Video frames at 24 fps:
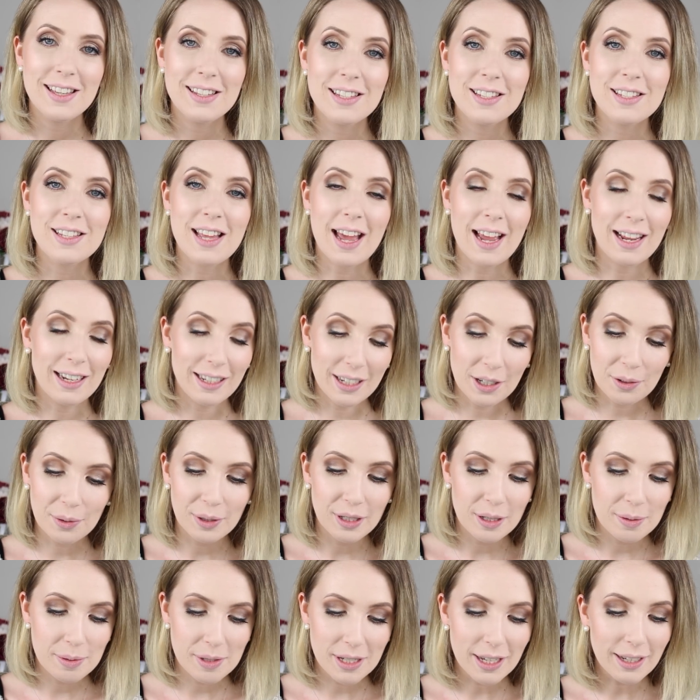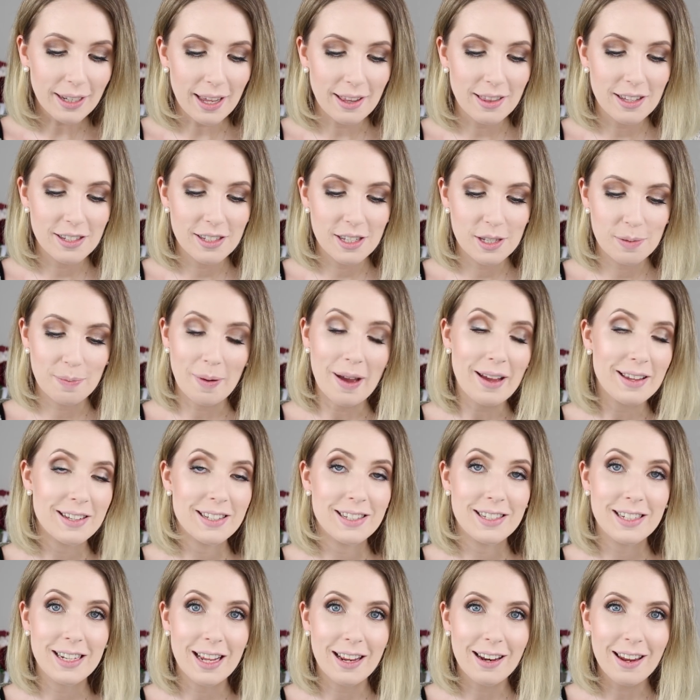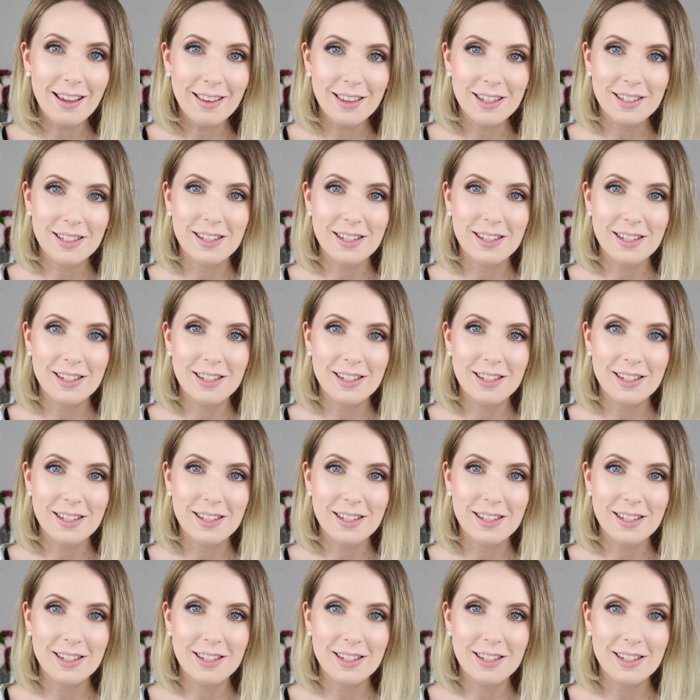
This is a liquid lipstick, and this is by Stila.